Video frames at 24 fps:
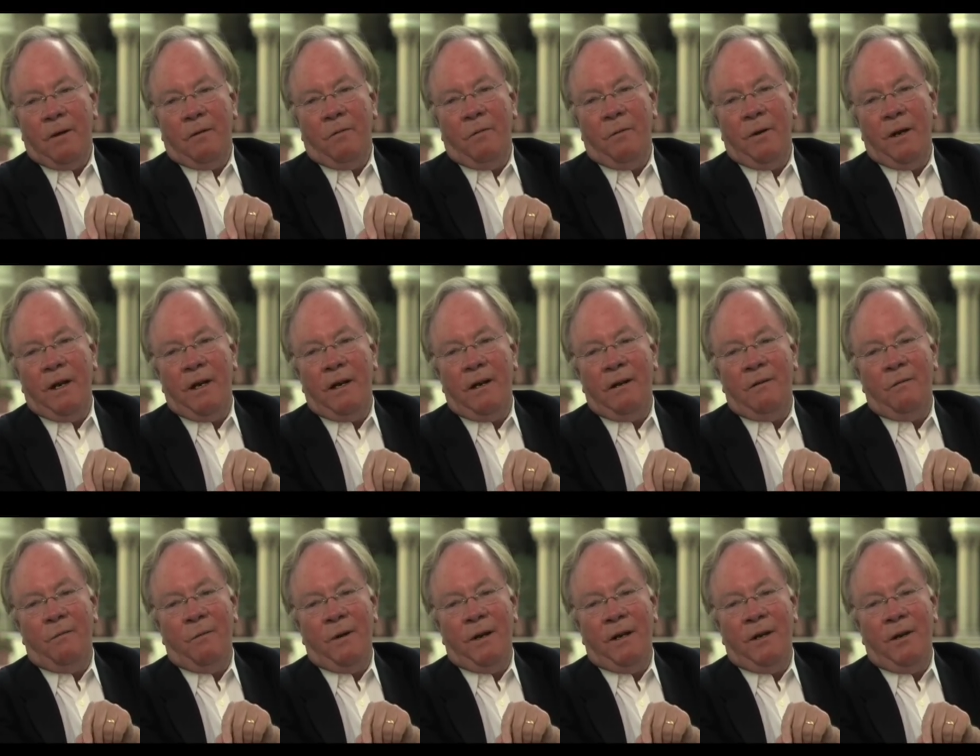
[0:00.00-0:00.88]
We,
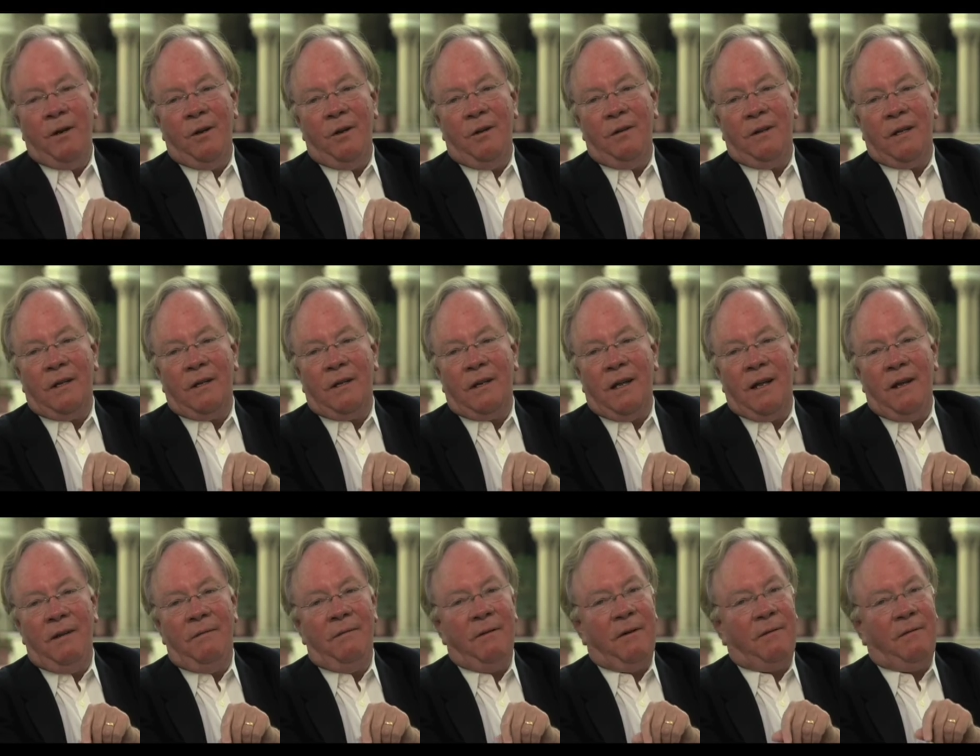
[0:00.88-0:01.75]
we knew that
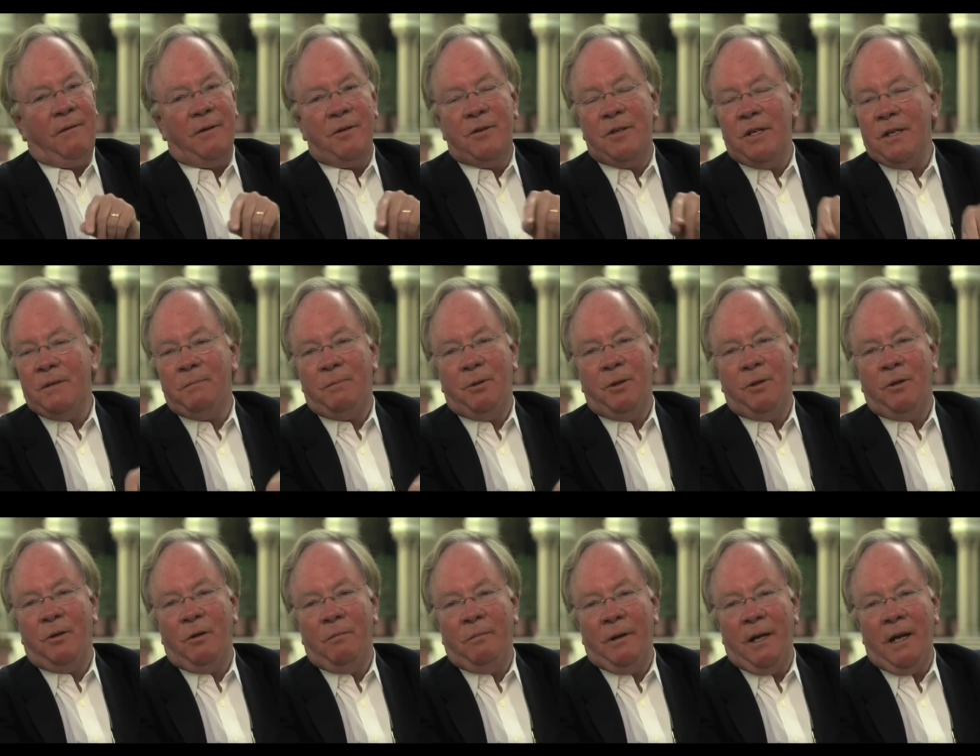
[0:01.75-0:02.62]
even if there's just
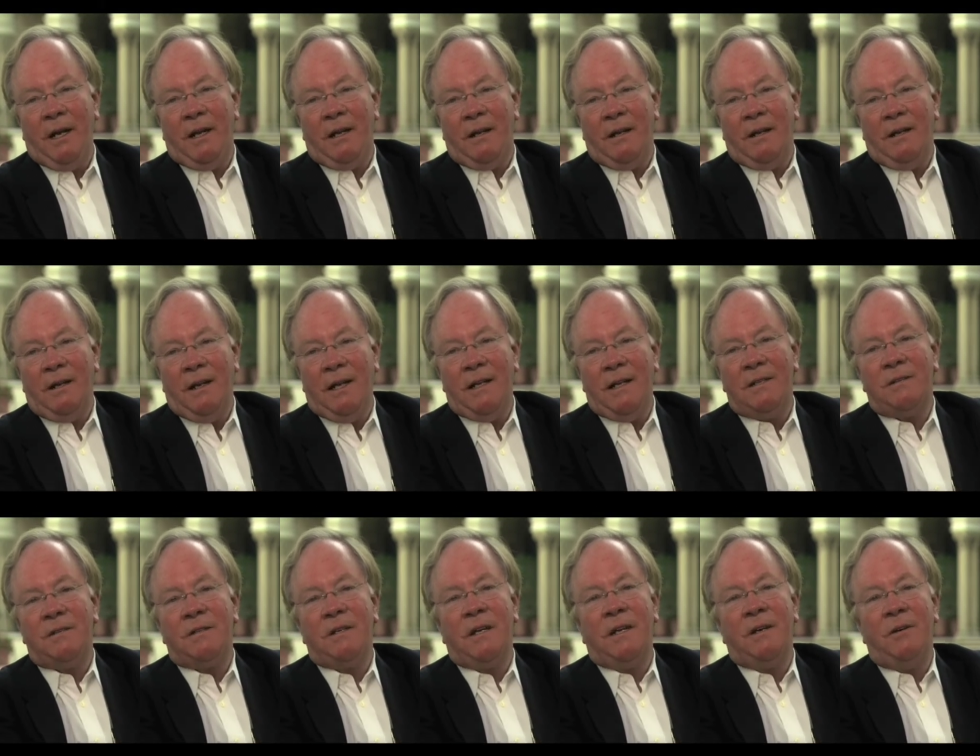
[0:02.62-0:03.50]
Prudhoe Bay,
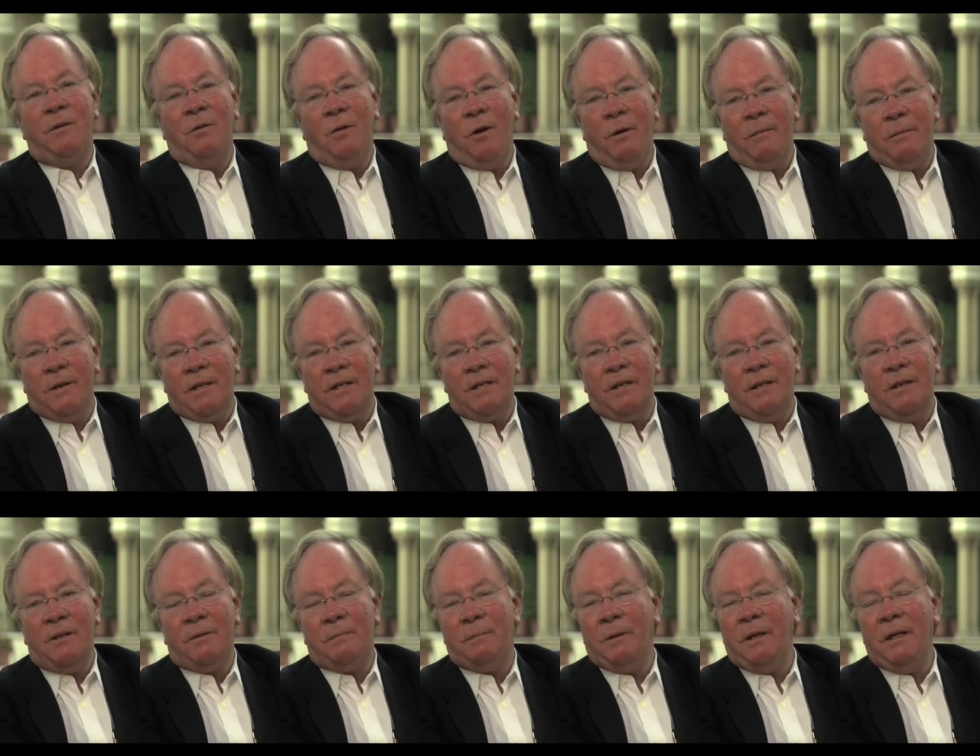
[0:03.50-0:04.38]
that's enormous, and
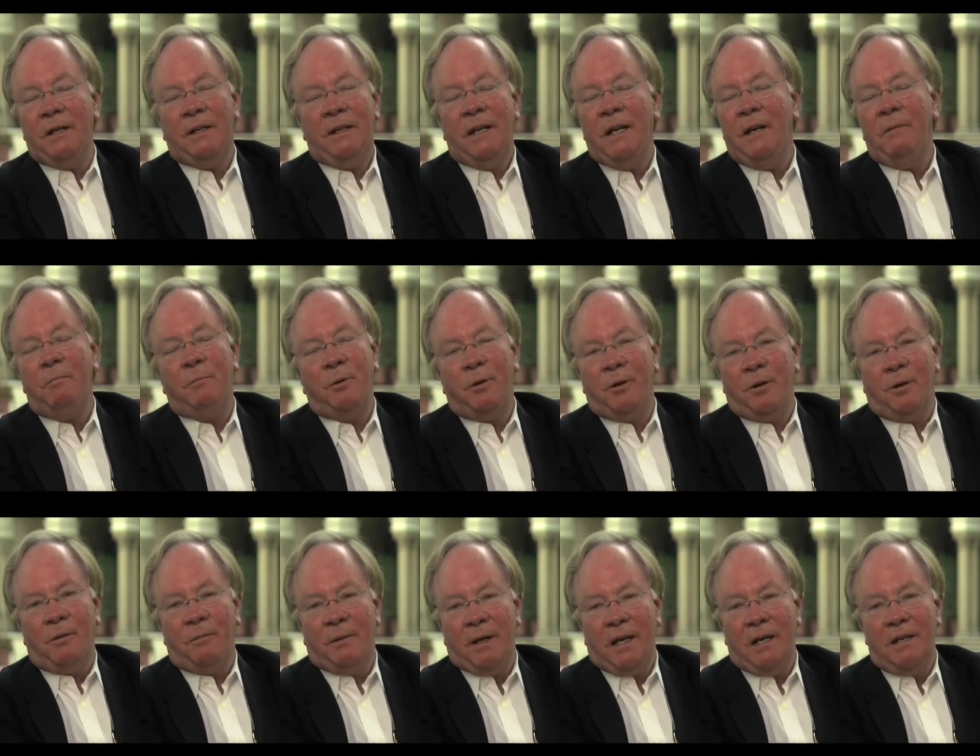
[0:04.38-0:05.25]
there's probably 10
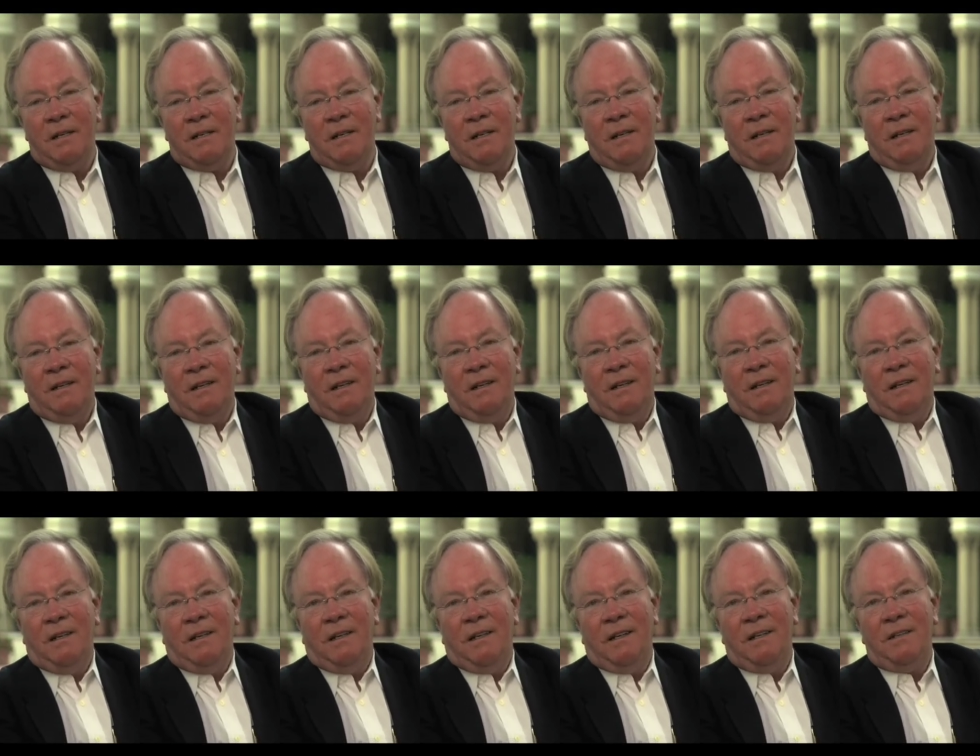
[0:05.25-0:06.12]
Prudhoe Bays.
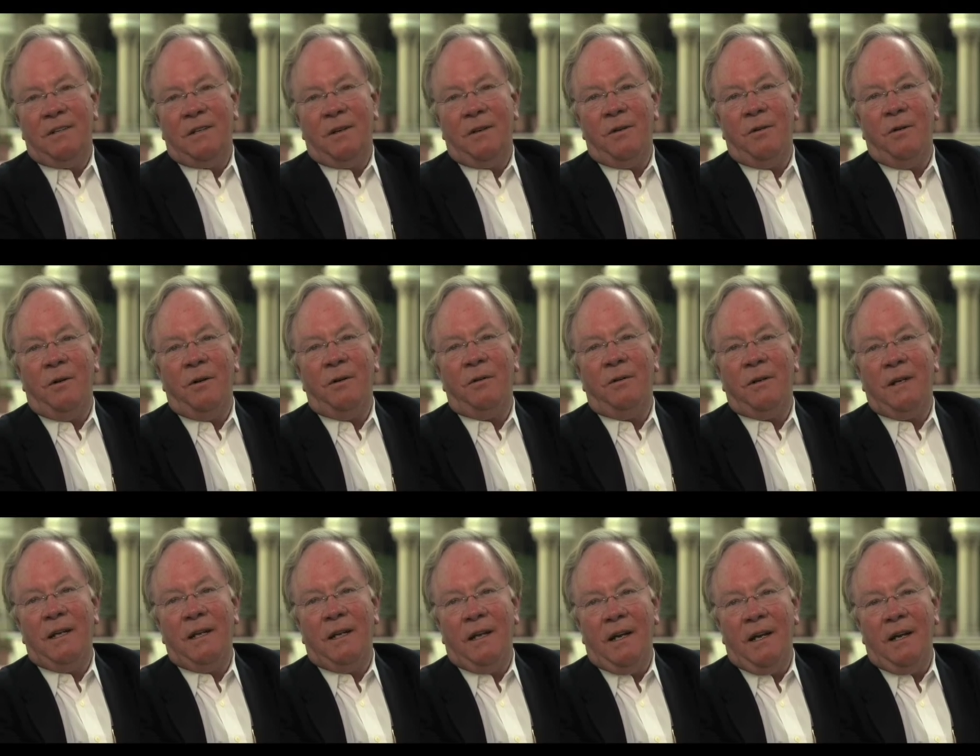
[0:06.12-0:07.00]
And so no one
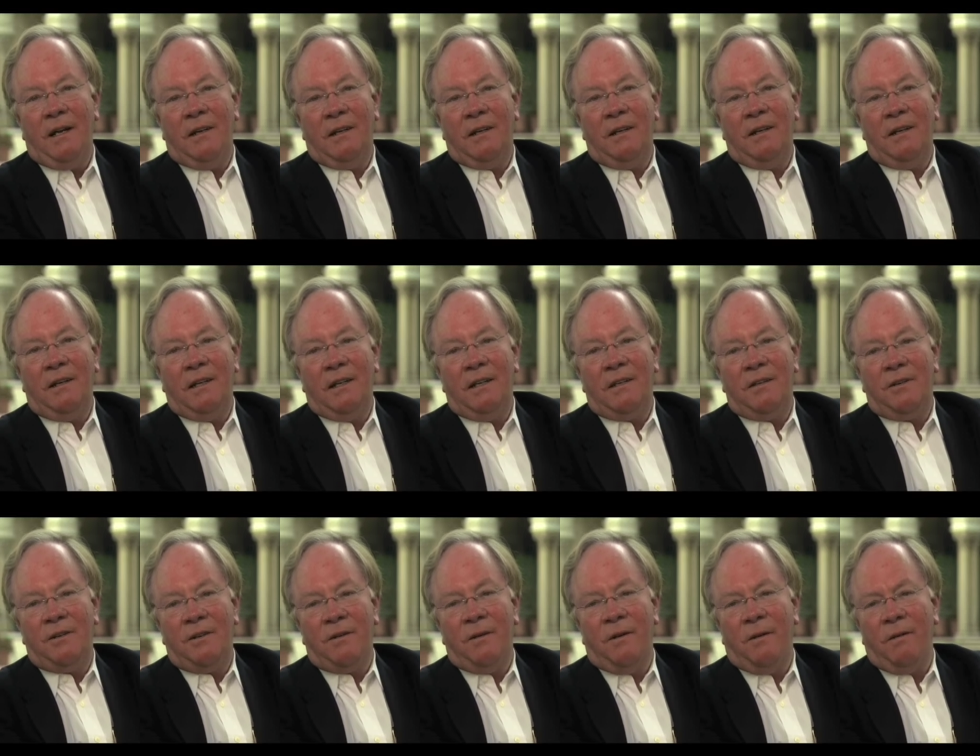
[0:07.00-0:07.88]
really cared that
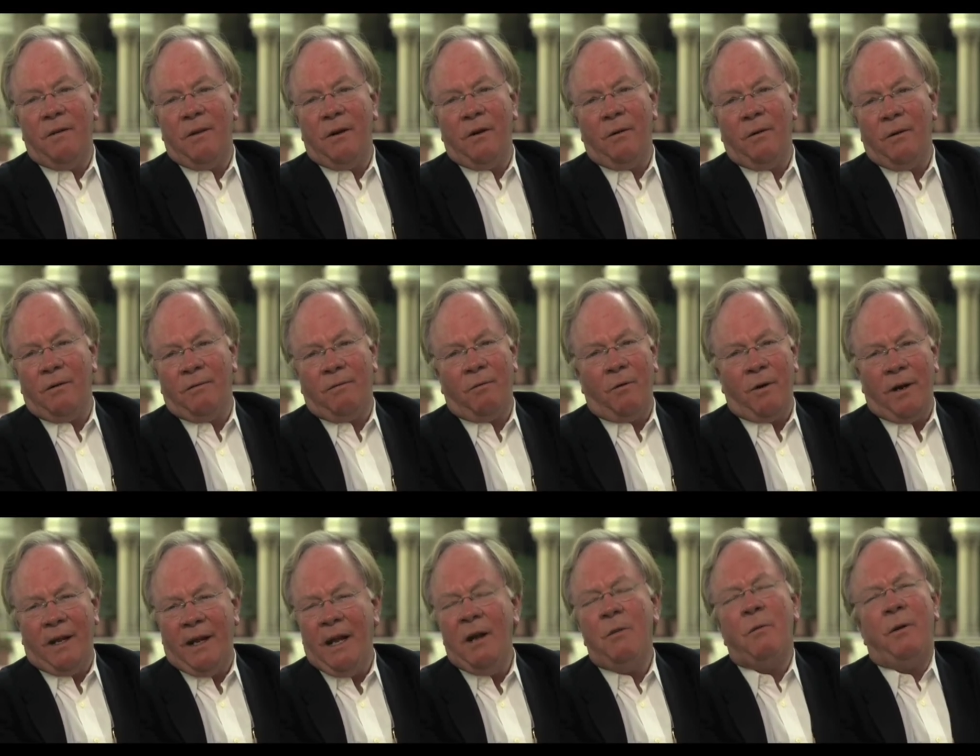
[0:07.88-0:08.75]
still the lower
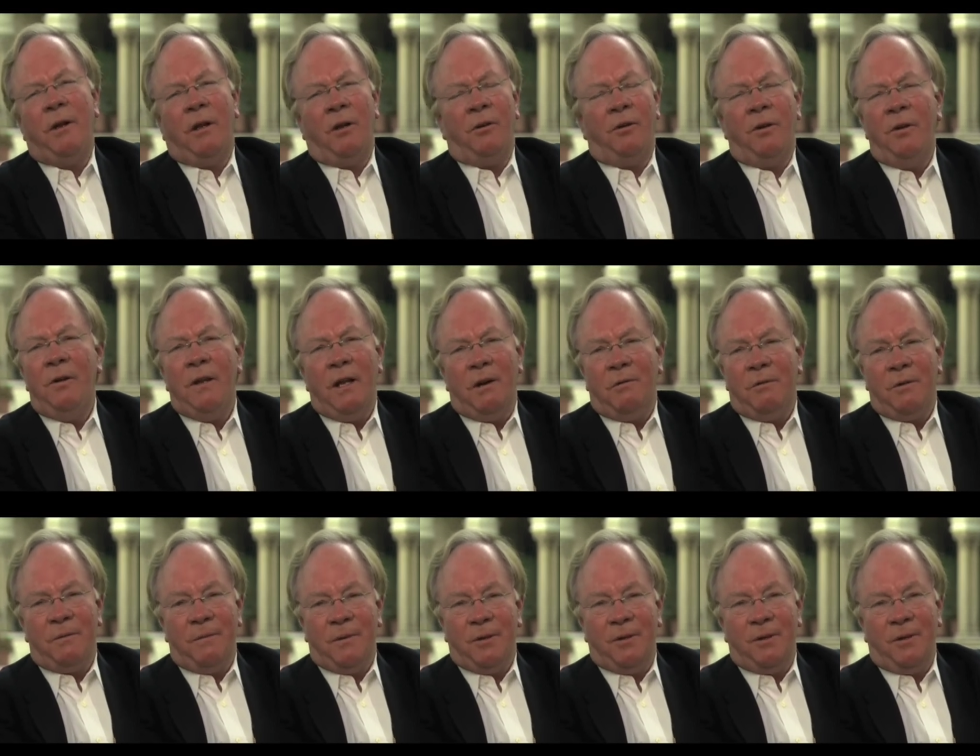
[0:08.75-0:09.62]
48, we all knew that was
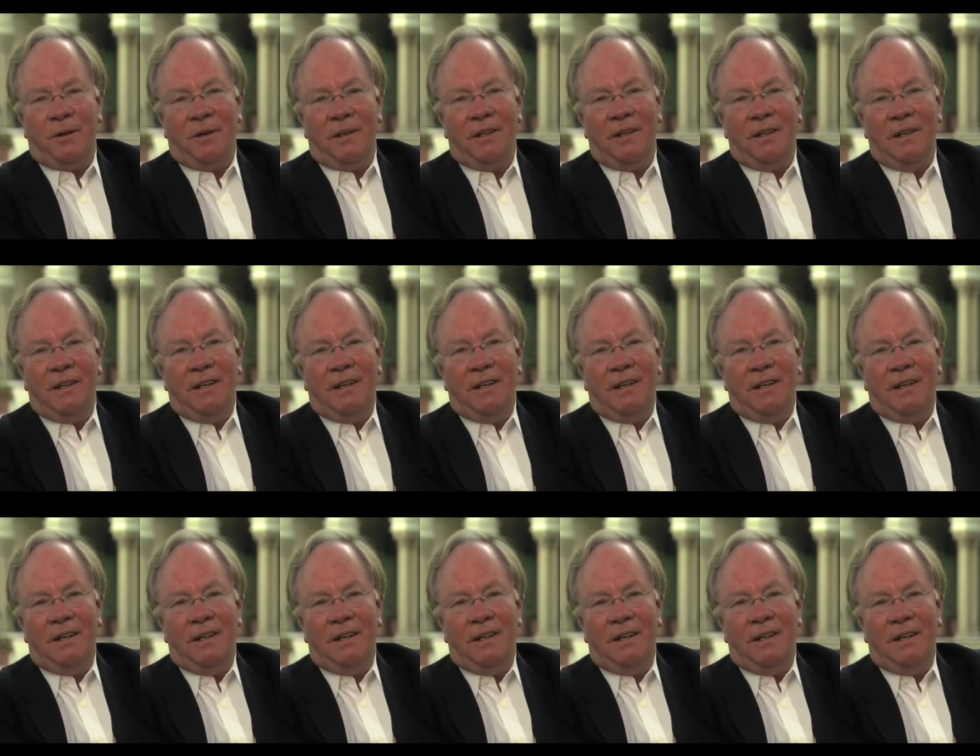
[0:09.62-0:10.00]
mature.